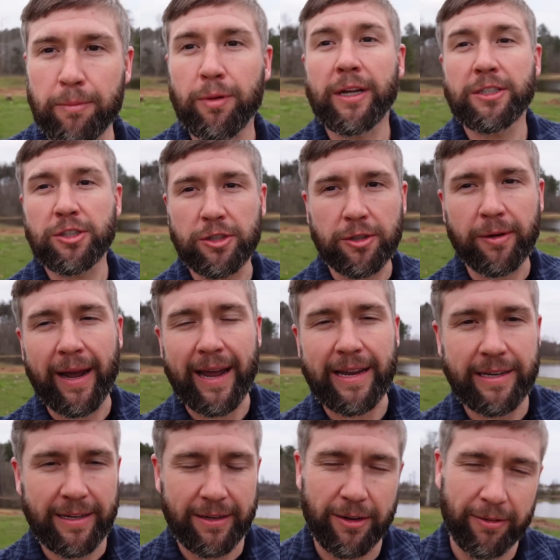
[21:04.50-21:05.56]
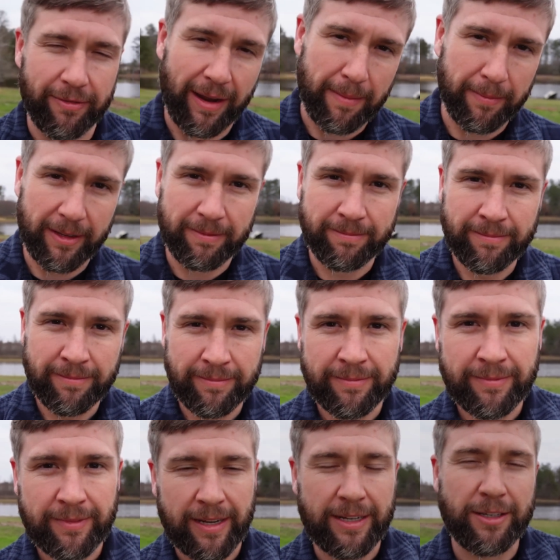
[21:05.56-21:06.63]
bless you and your family.
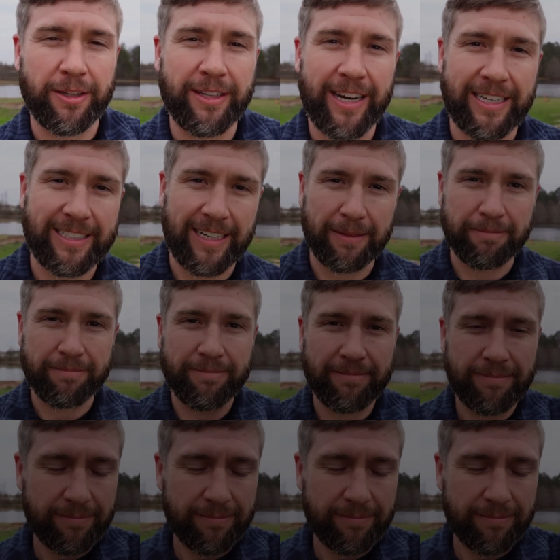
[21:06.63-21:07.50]
Until the next time.